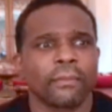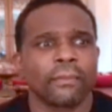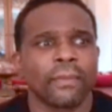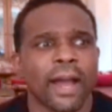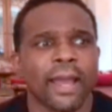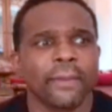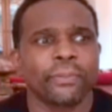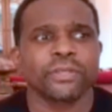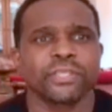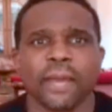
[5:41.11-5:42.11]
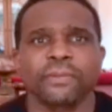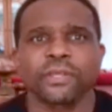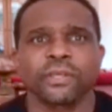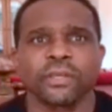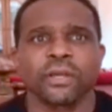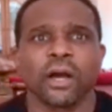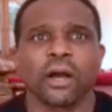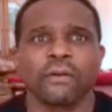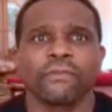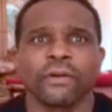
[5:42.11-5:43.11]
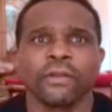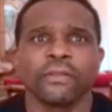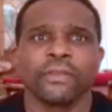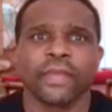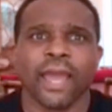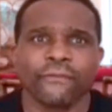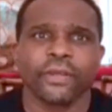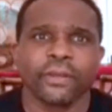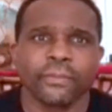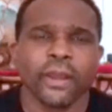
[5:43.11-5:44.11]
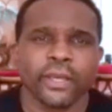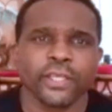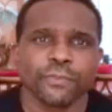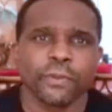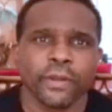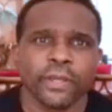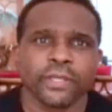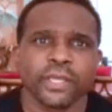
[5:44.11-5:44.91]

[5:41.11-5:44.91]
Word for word: my perception of the African-American experience.